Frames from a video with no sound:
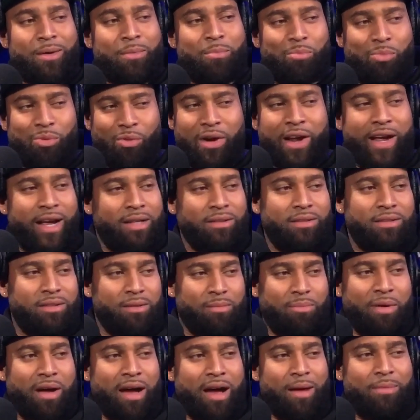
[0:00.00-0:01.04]
brands to
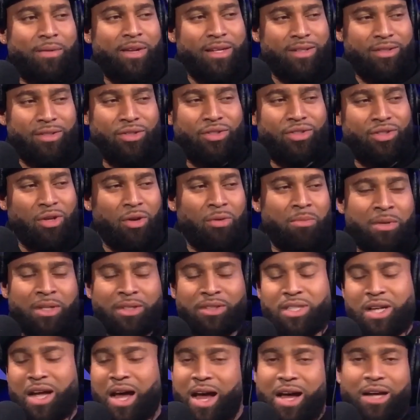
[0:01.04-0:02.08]
pop because there's so
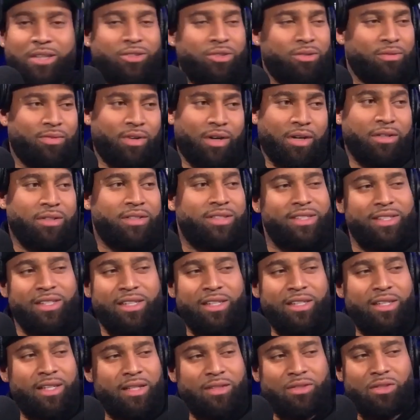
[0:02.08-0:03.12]
much
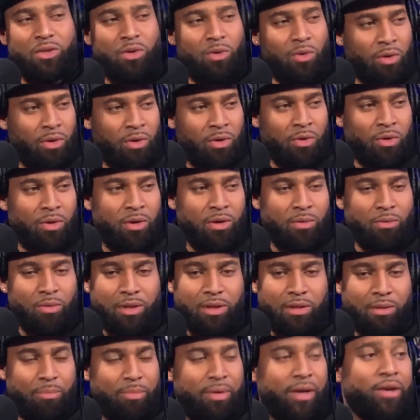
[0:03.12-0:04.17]
controversy that's going on with
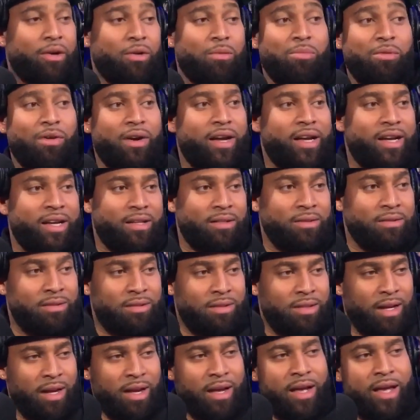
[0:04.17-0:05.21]
the bigger
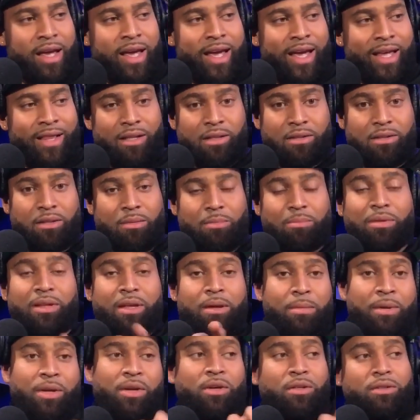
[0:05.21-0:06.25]
brands and the
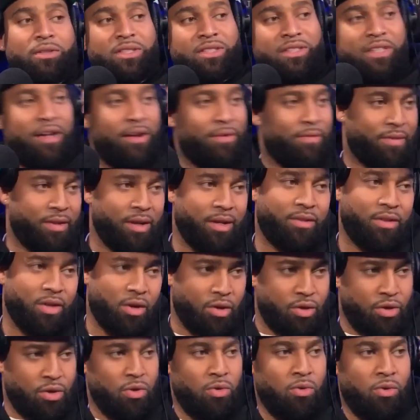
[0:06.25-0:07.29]
subliminal stuff that they're
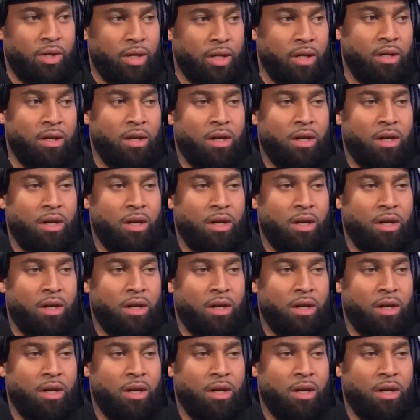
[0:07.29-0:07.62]
doing.